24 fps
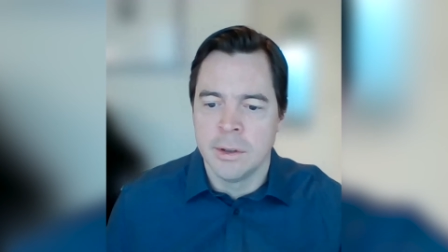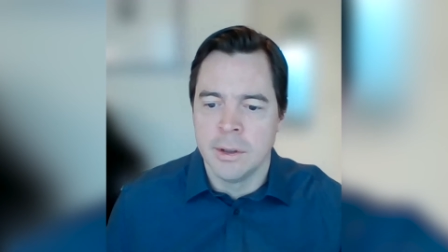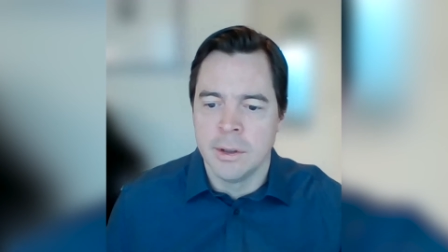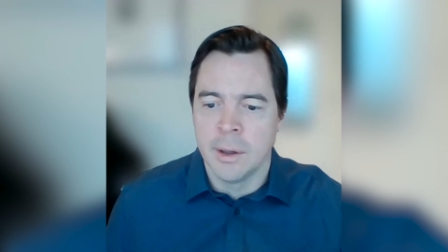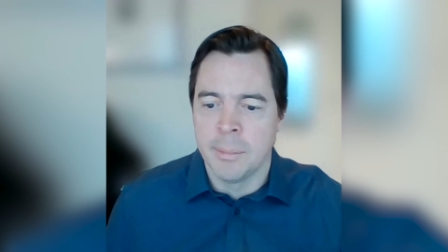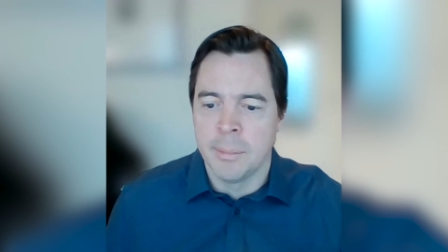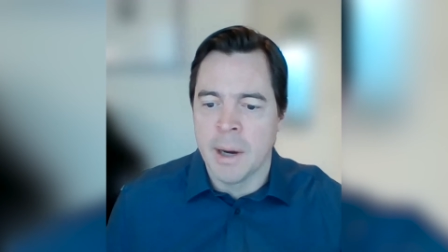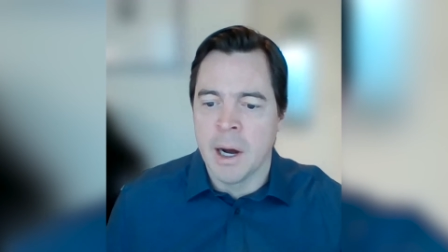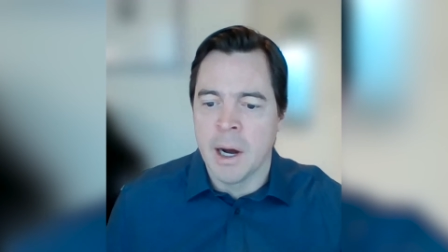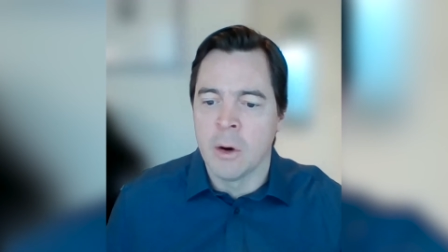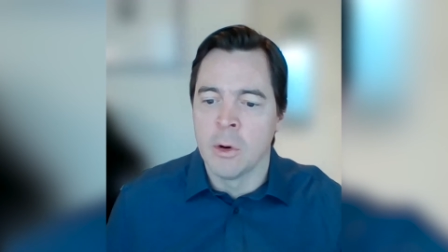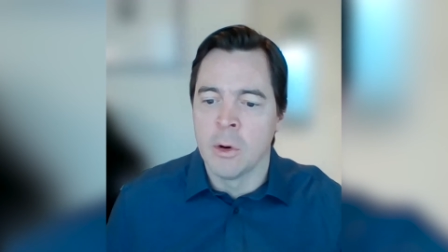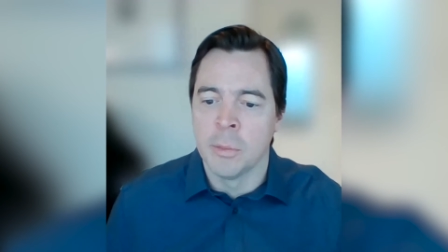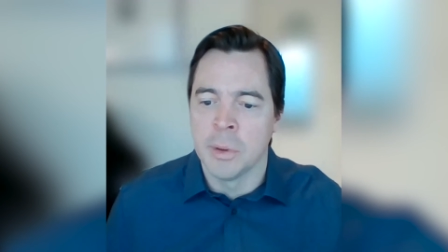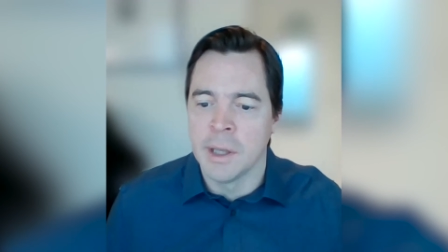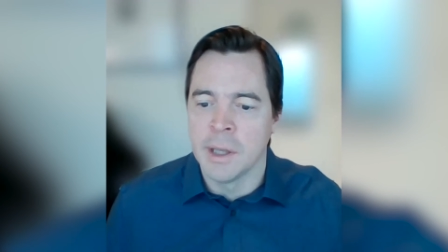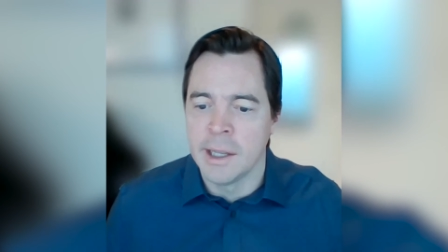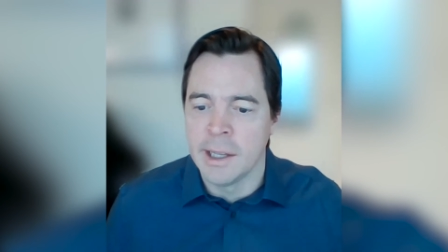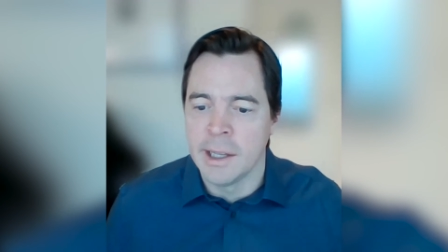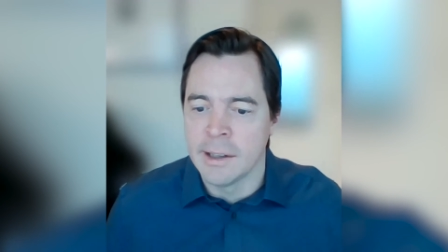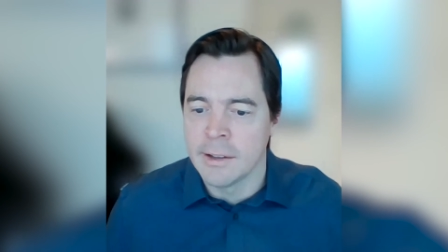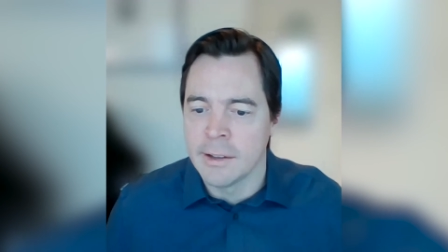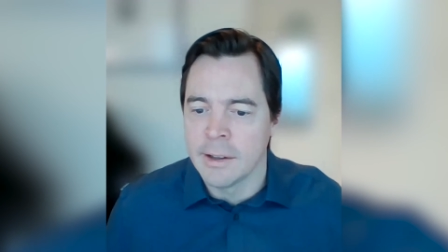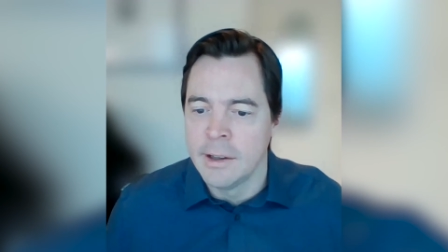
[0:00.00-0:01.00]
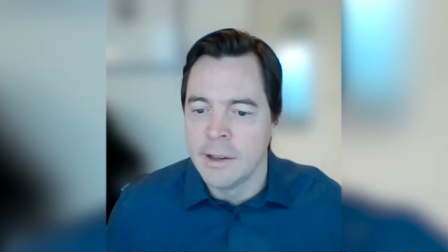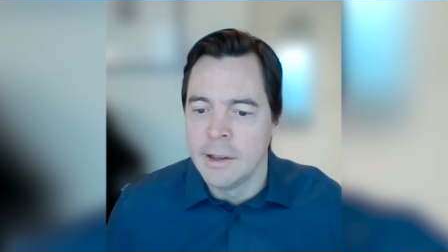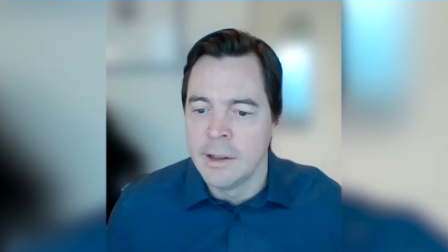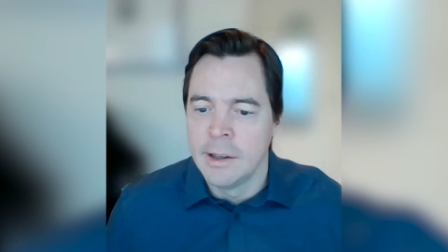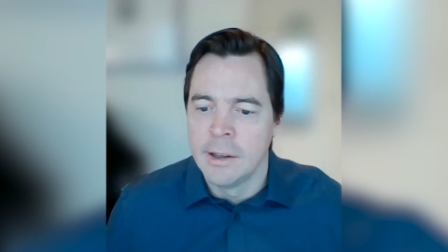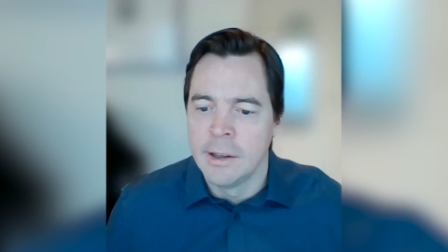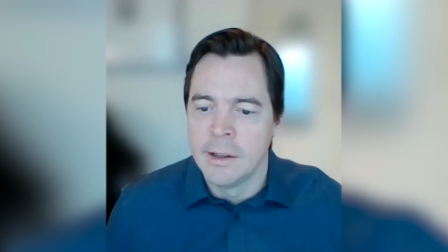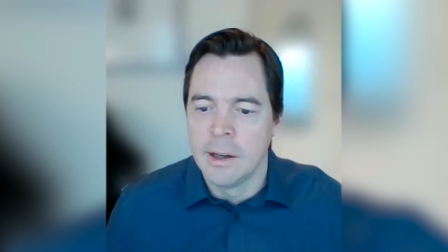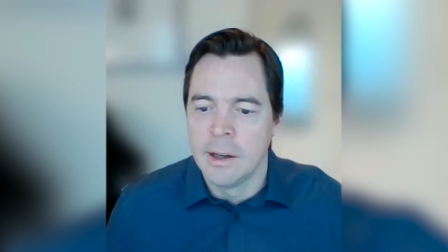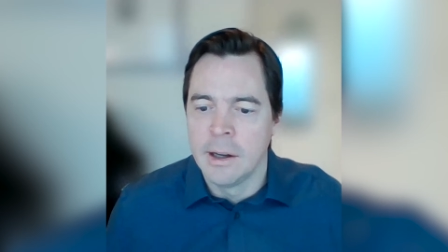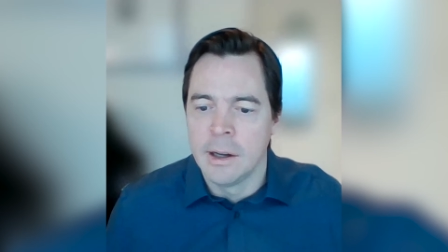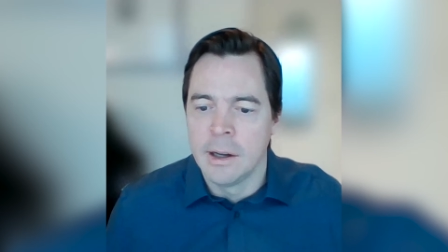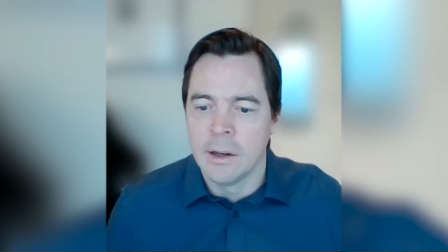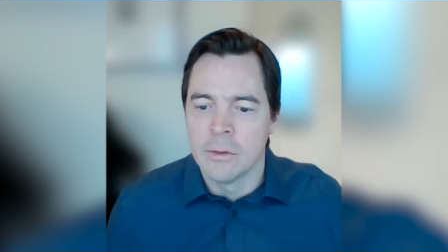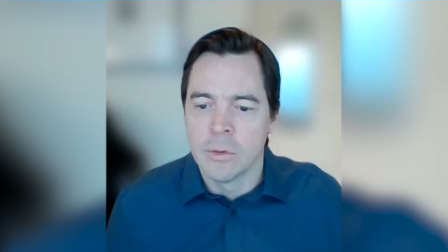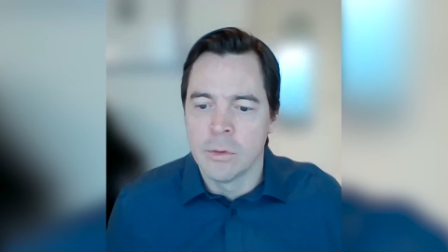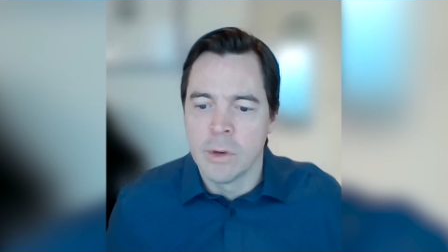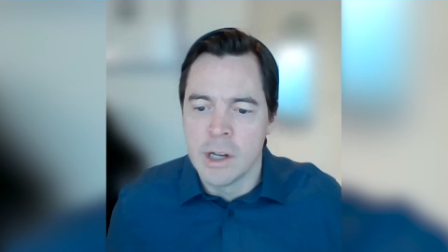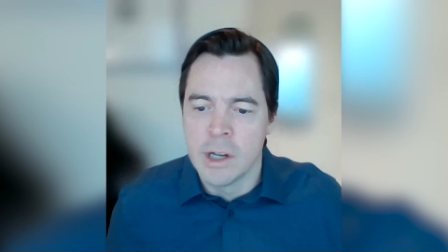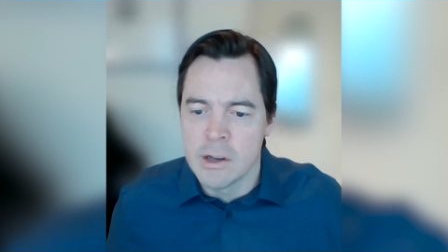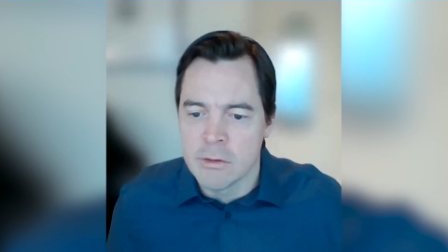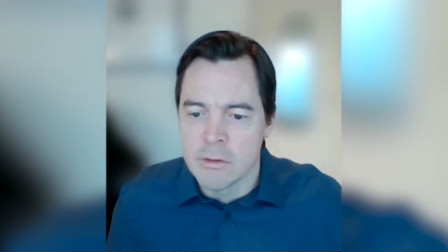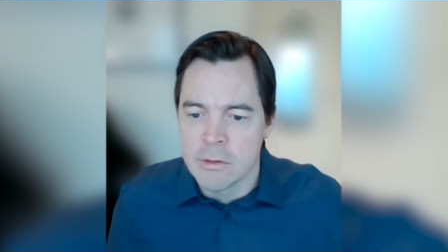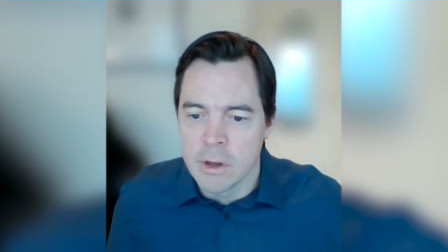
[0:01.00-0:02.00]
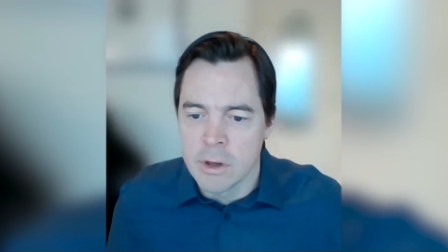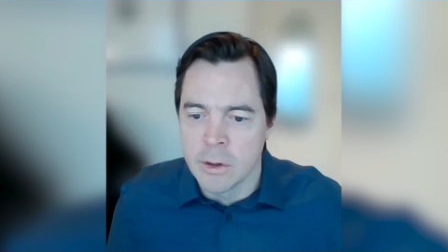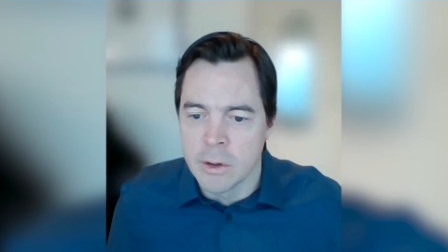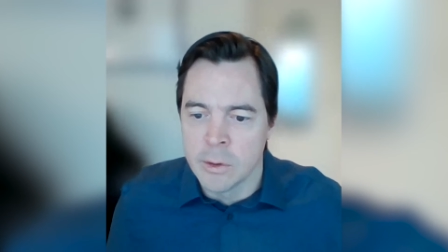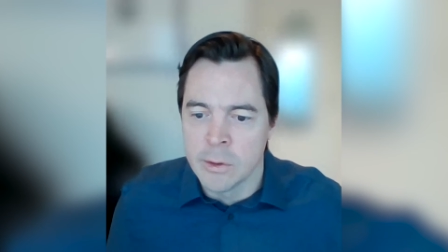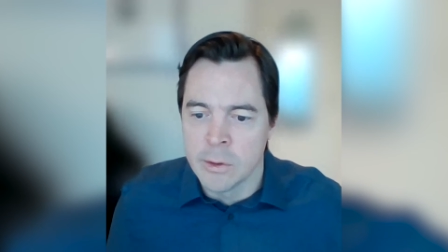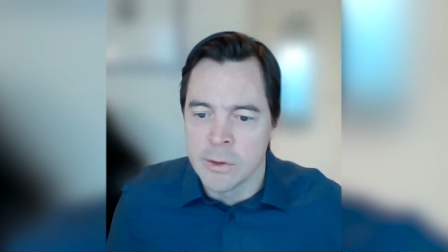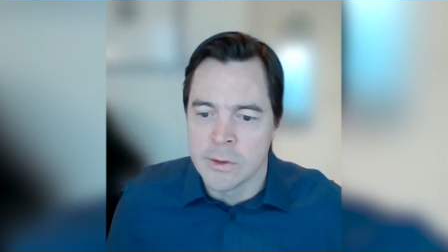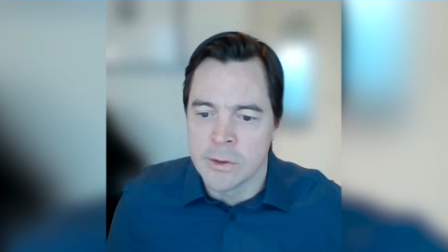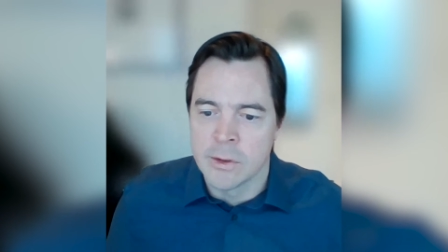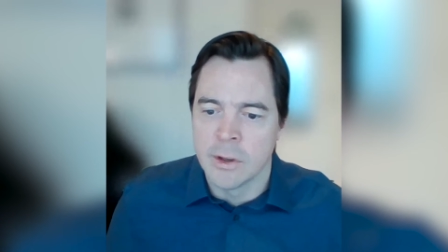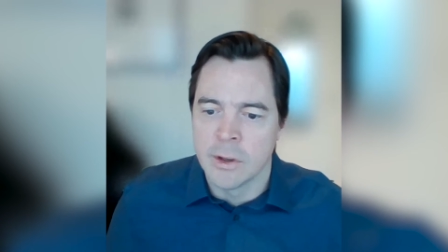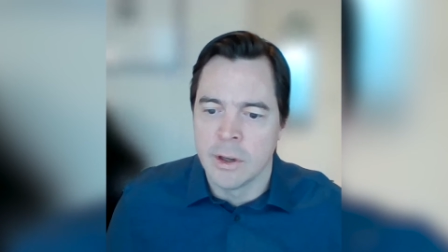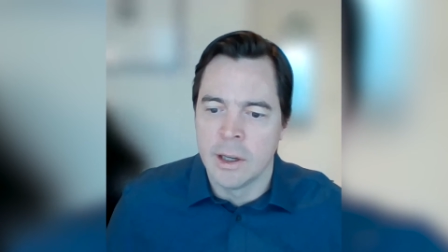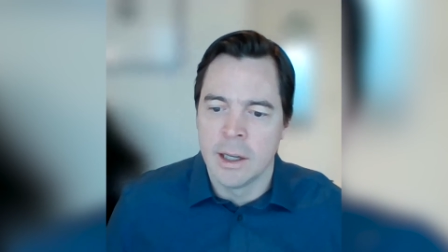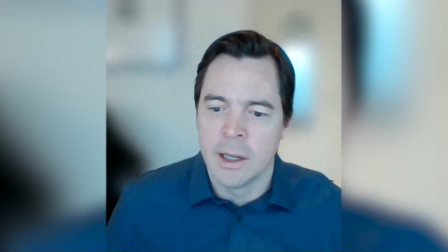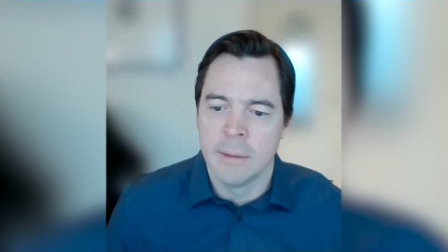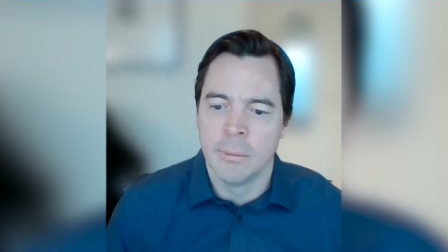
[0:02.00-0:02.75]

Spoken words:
a power plant, railroads,